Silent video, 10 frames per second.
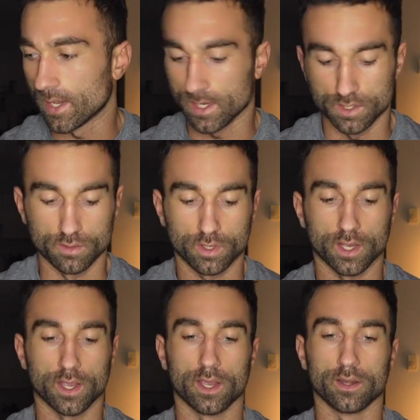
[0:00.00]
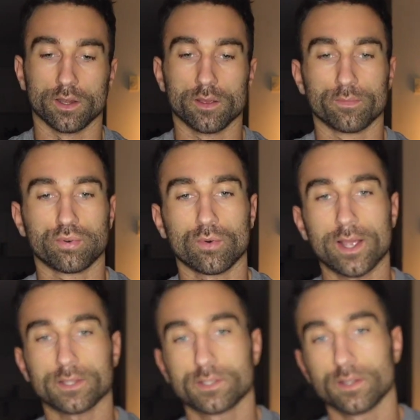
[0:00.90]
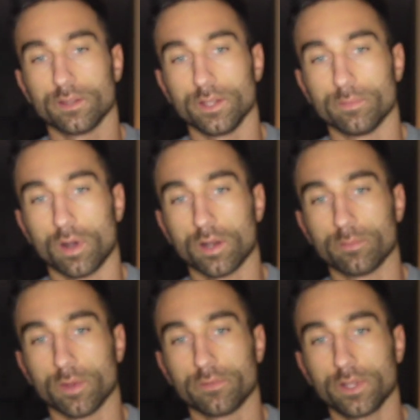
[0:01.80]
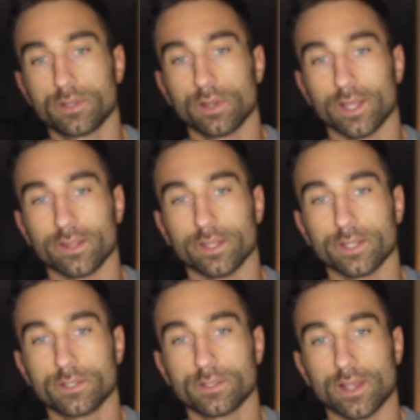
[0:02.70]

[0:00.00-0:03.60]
You can press the bottom of it like this,